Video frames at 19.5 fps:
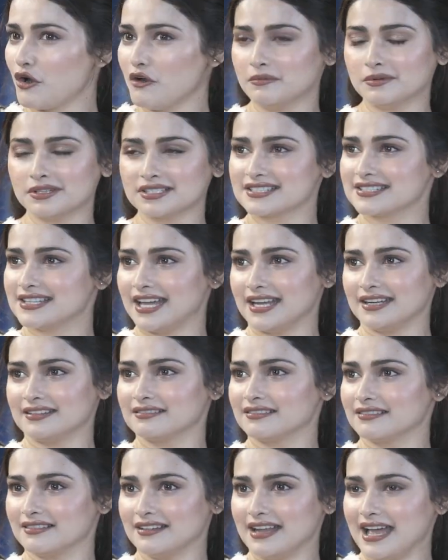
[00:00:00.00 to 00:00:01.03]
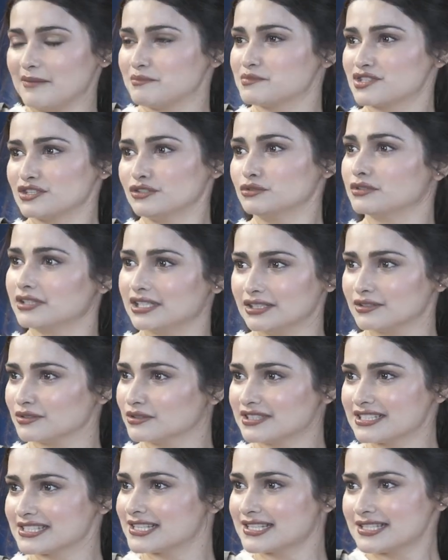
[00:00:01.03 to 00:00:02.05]
draw. Was that absolutely you
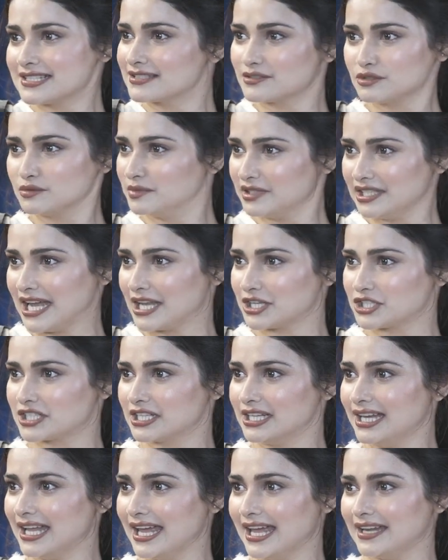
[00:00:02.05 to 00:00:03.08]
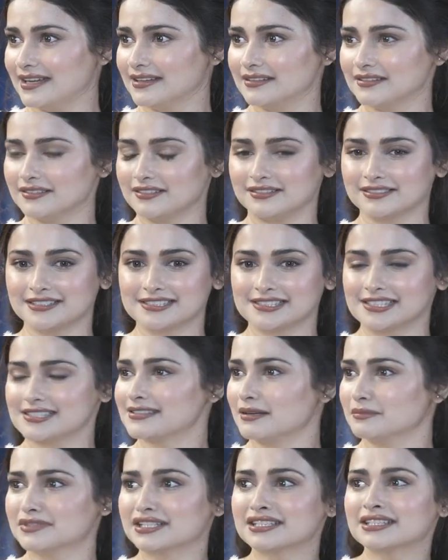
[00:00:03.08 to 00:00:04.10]
know this is supernatural and this
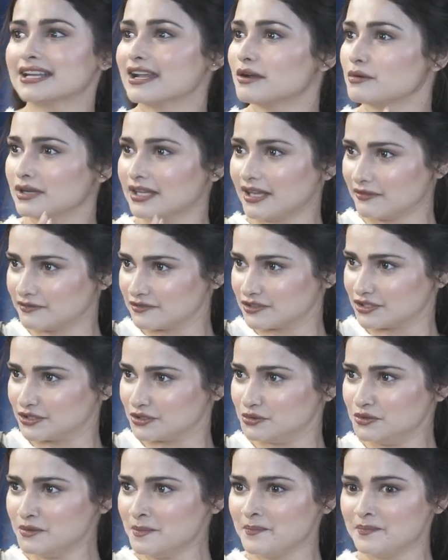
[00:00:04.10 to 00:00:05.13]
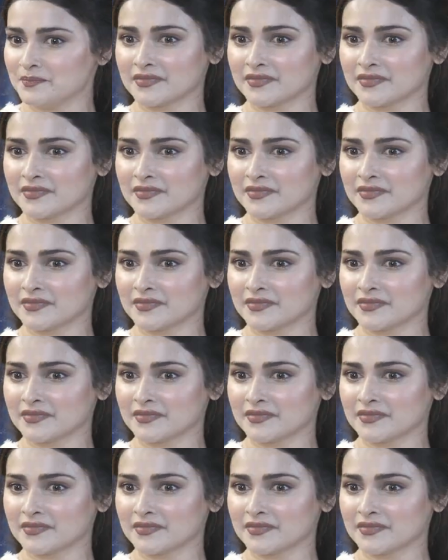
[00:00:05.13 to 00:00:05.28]
is something that I would love to do